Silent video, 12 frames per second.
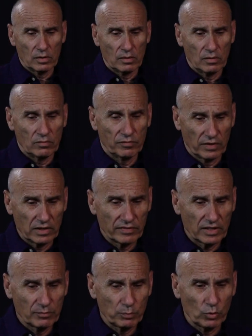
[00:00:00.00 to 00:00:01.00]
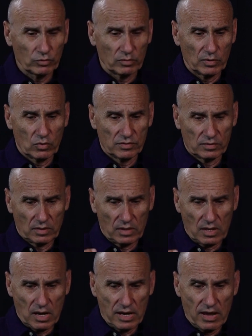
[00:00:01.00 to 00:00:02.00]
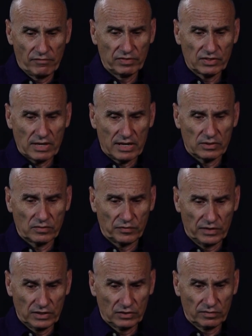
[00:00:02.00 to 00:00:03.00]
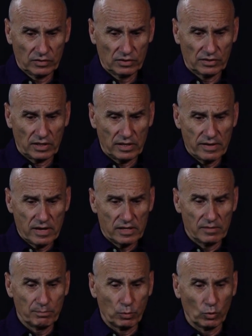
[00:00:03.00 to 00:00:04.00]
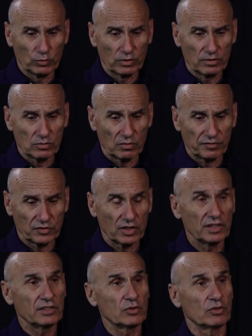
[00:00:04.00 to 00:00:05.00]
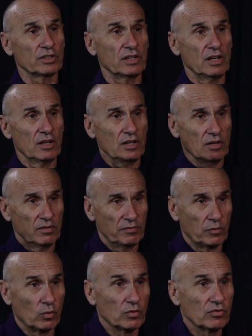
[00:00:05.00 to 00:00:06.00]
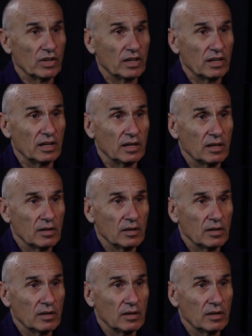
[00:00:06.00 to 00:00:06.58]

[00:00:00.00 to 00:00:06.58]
Very, very important, because I emphasize, first of all, the importance of territory for the